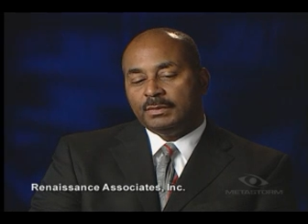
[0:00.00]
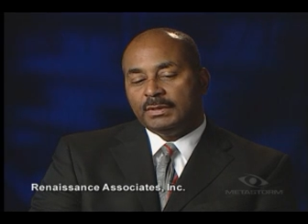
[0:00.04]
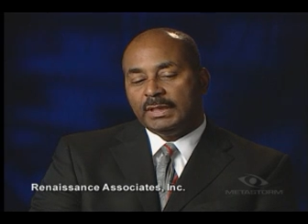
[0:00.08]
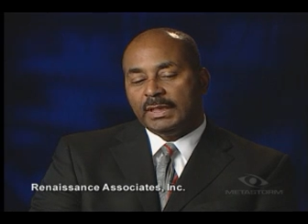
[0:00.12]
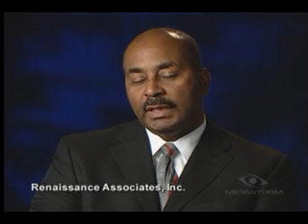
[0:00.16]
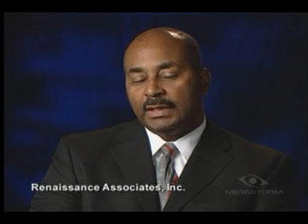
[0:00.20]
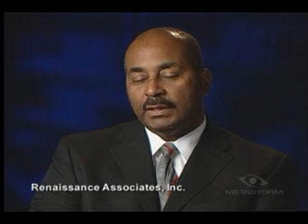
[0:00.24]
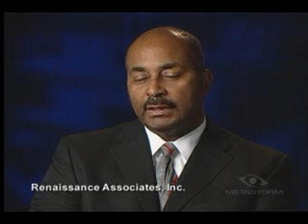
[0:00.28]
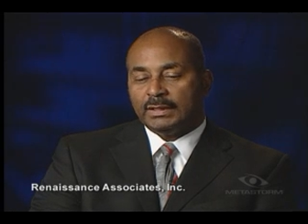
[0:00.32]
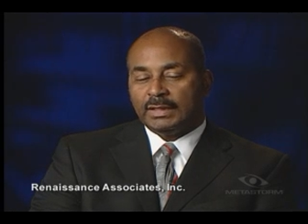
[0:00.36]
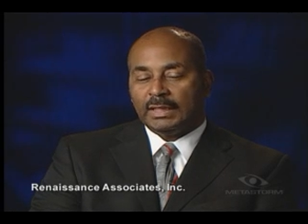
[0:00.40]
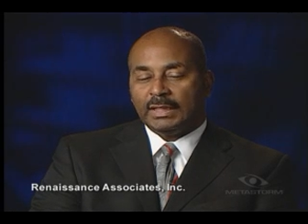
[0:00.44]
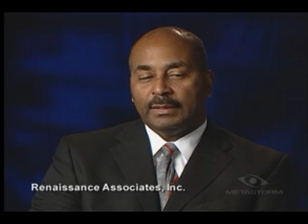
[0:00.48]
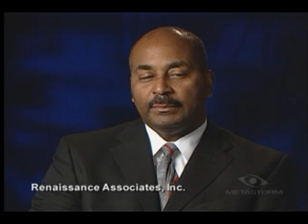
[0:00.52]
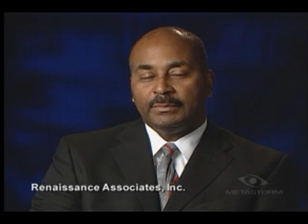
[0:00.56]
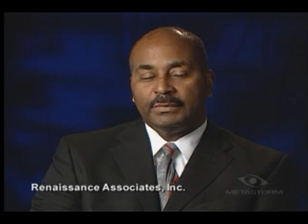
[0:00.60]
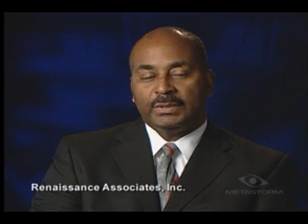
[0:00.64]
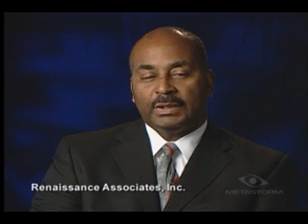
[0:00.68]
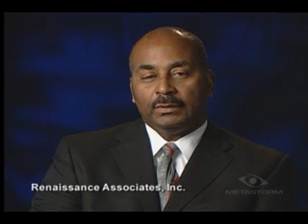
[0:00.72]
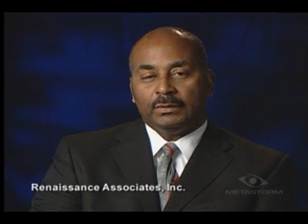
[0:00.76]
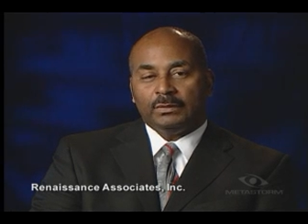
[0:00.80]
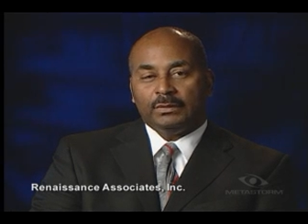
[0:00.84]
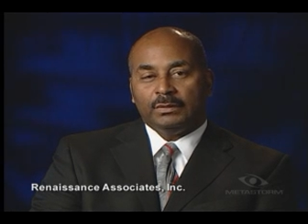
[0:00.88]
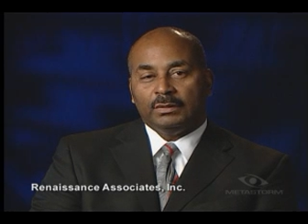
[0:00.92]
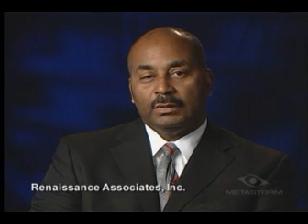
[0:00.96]
take time
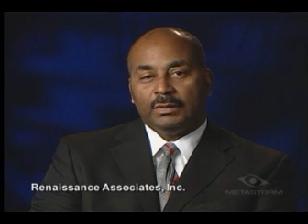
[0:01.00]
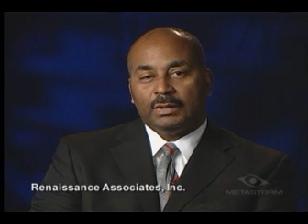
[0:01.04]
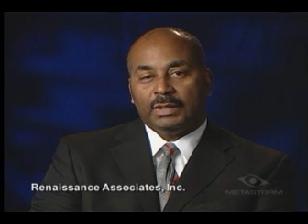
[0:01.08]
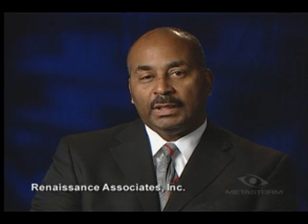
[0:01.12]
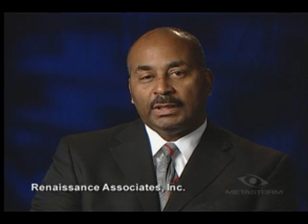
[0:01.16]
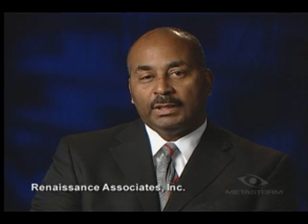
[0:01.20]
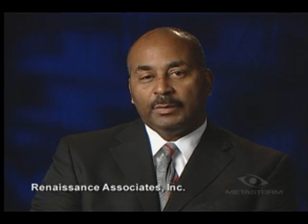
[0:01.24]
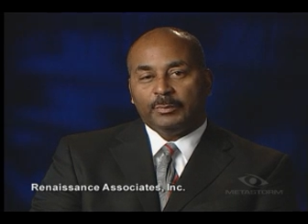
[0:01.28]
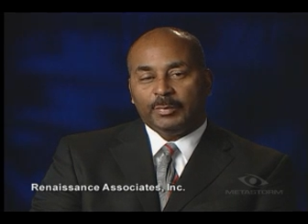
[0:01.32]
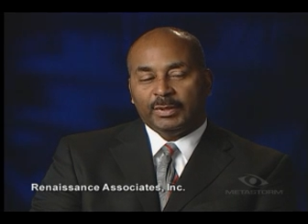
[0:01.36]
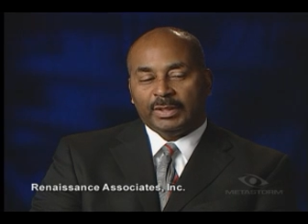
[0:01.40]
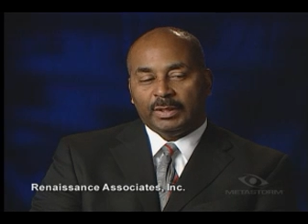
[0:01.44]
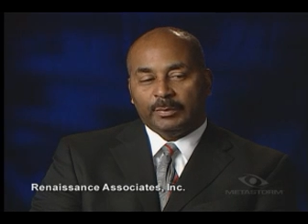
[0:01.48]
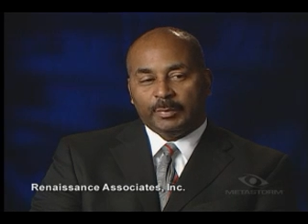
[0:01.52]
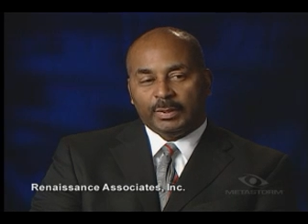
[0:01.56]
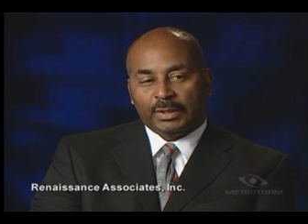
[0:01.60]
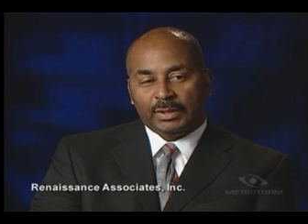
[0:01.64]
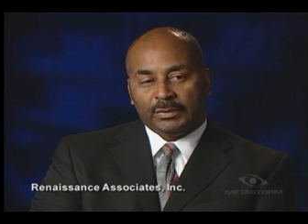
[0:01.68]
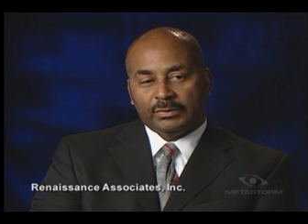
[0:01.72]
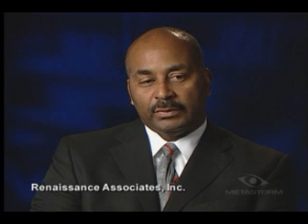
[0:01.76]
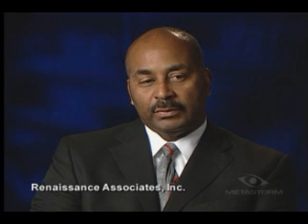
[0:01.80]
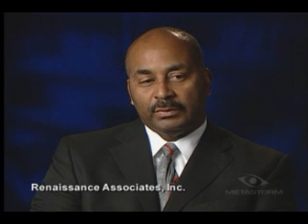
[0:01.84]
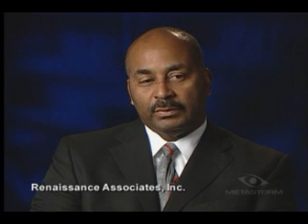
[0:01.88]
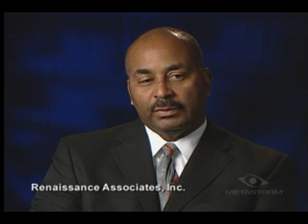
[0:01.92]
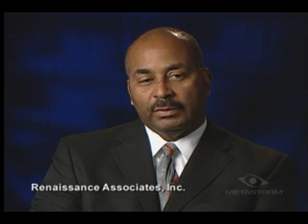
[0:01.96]
to look at the big
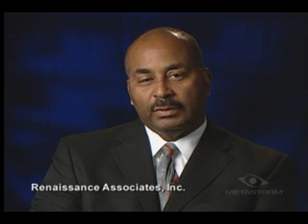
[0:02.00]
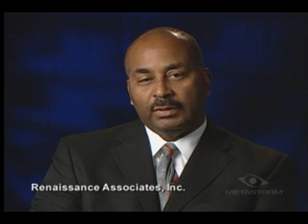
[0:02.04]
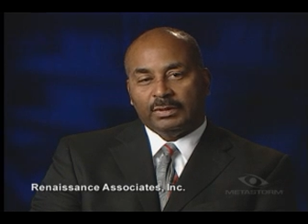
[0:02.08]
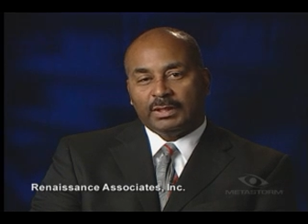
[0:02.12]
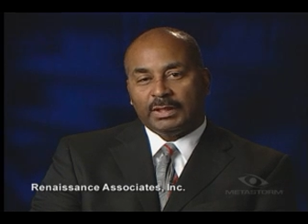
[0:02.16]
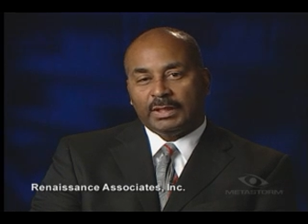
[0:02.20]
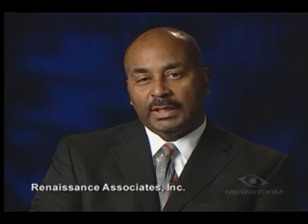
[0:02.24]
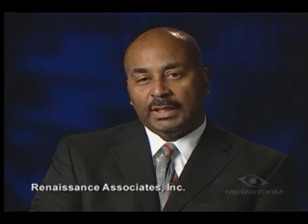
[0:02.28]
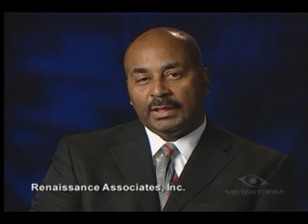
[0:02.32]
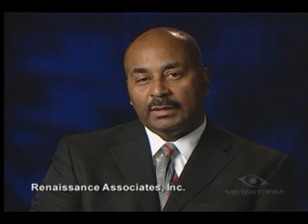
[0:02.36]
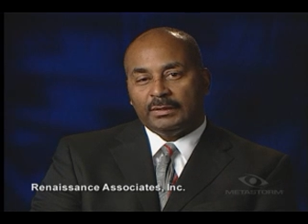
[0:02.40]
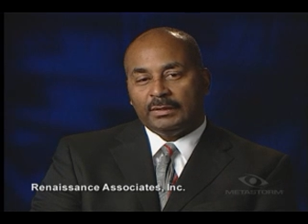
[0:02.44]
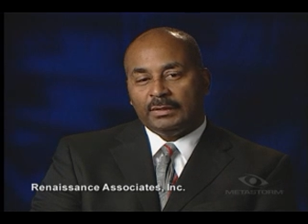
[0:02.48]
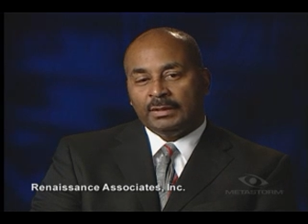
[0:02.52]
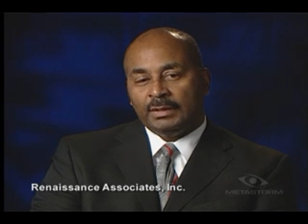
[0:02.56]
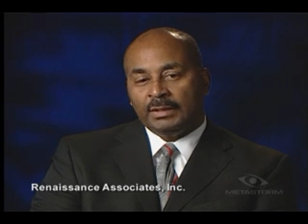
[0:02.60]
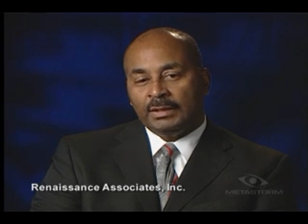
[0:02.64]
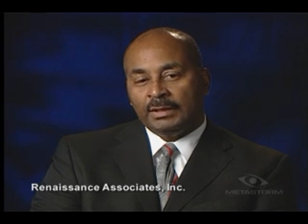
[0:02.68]
picture, look at